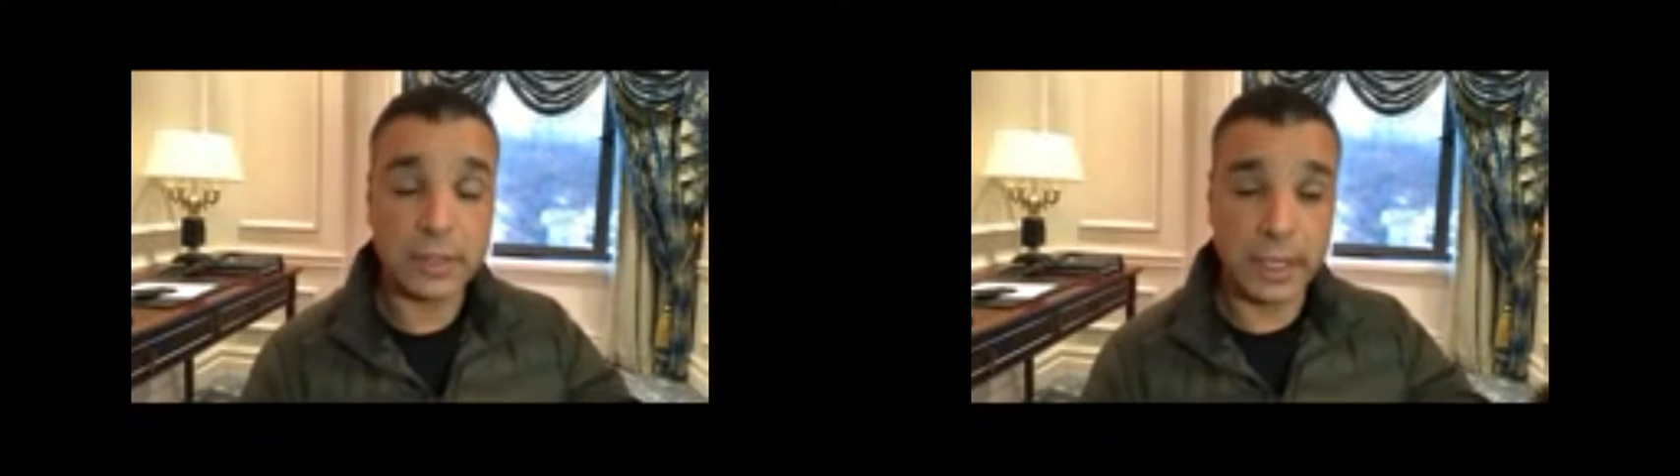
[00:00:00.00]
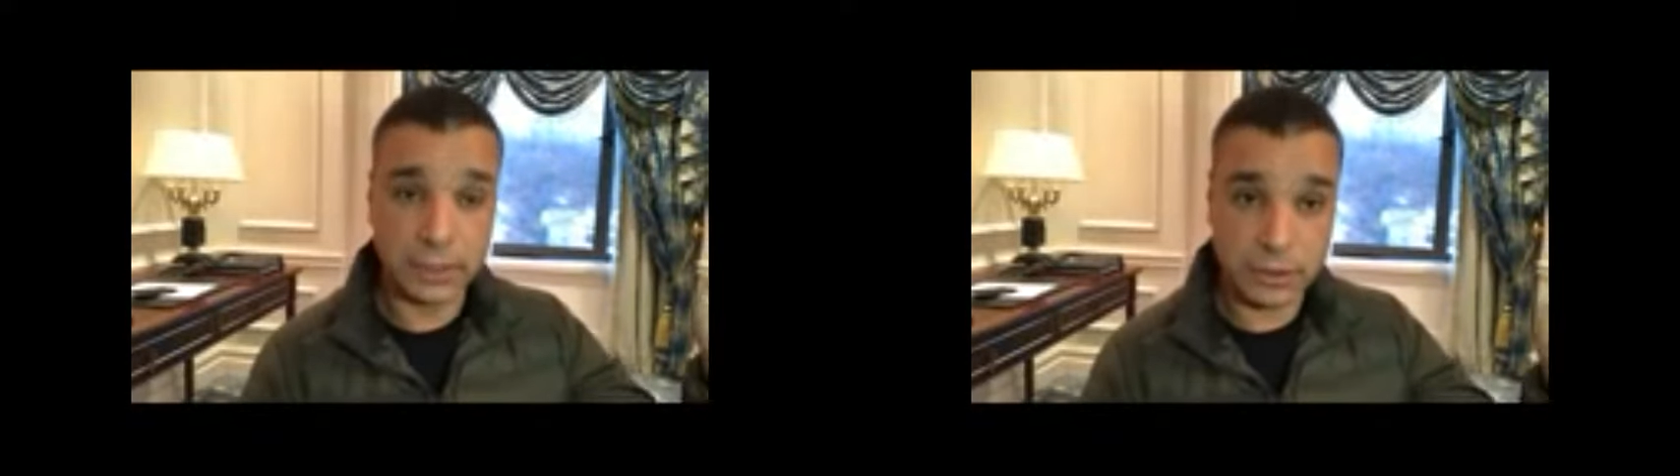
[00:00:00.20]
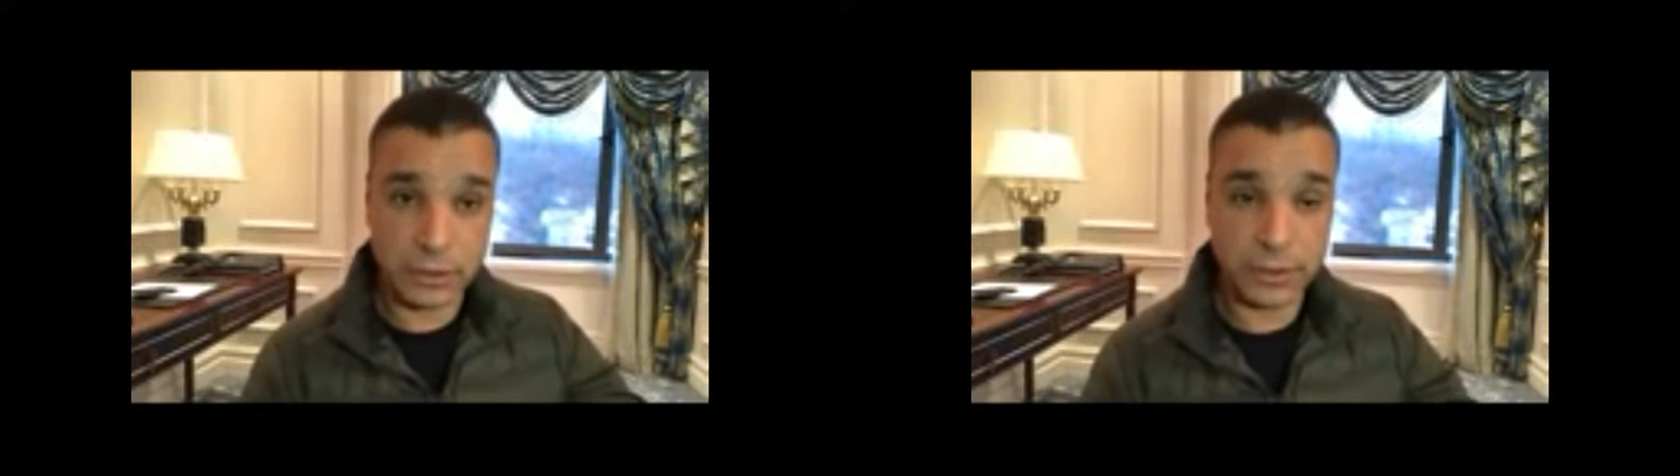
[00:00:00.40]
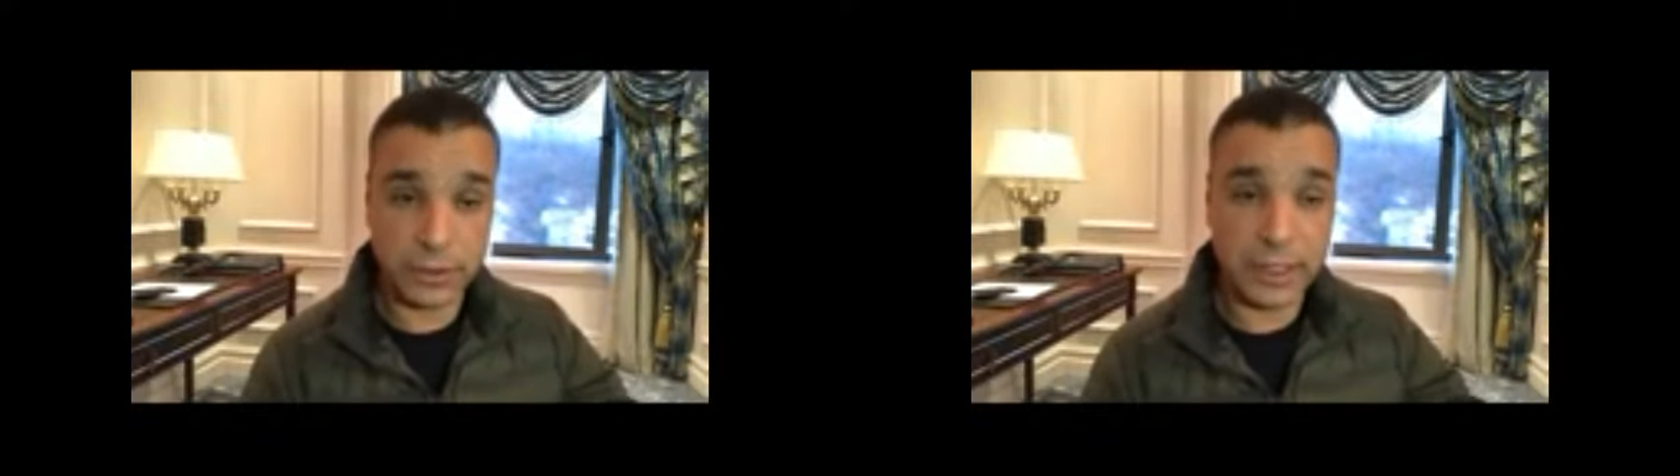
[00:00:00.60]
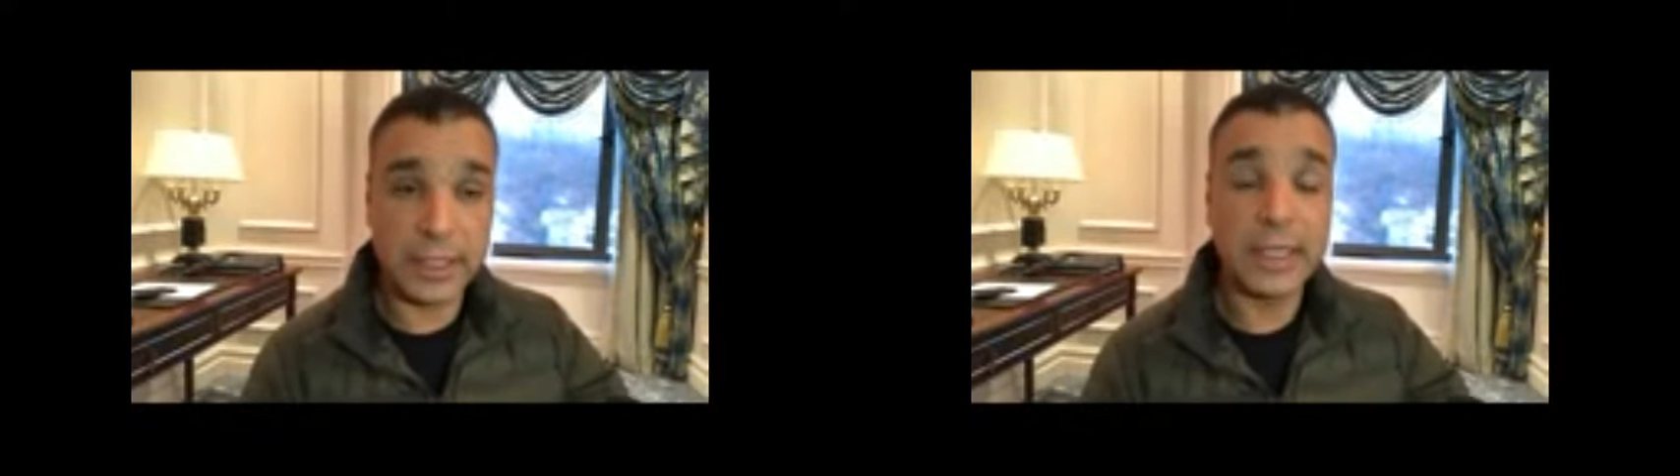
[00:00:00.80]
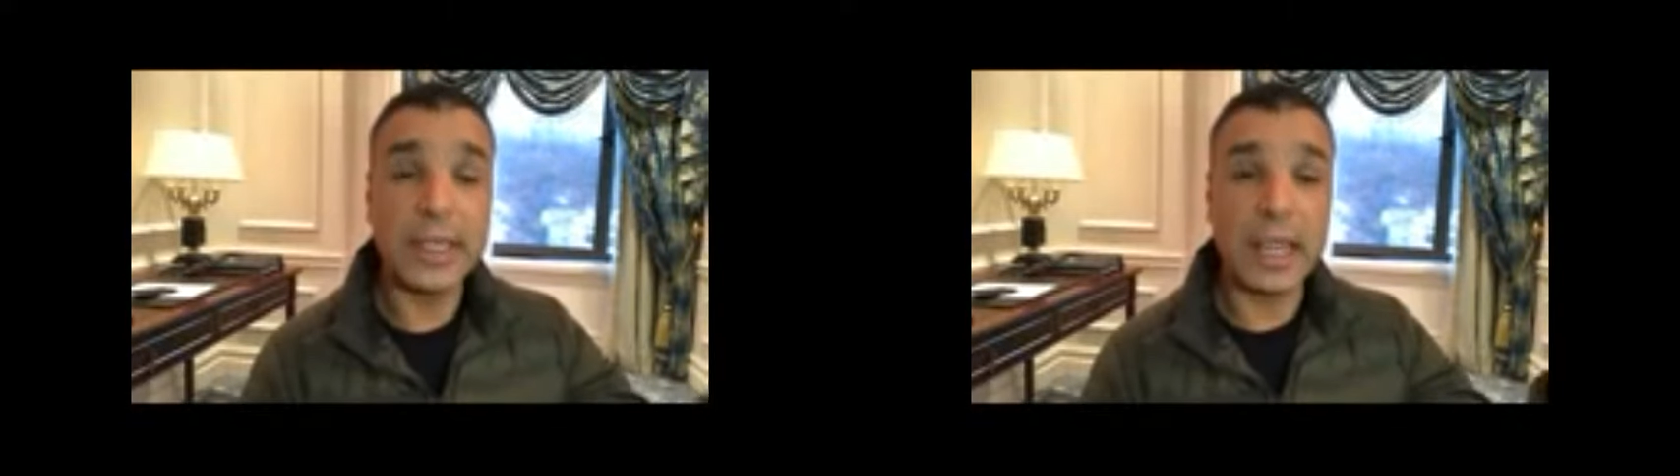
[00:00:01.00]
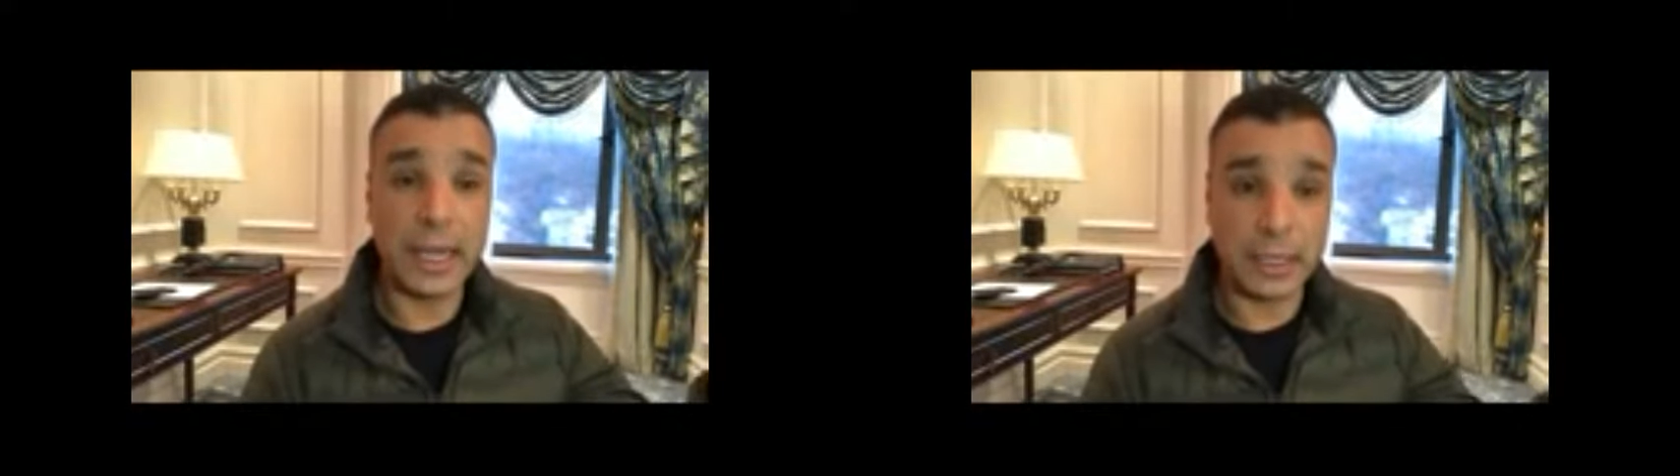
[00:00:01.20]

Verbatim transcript: and Turkey and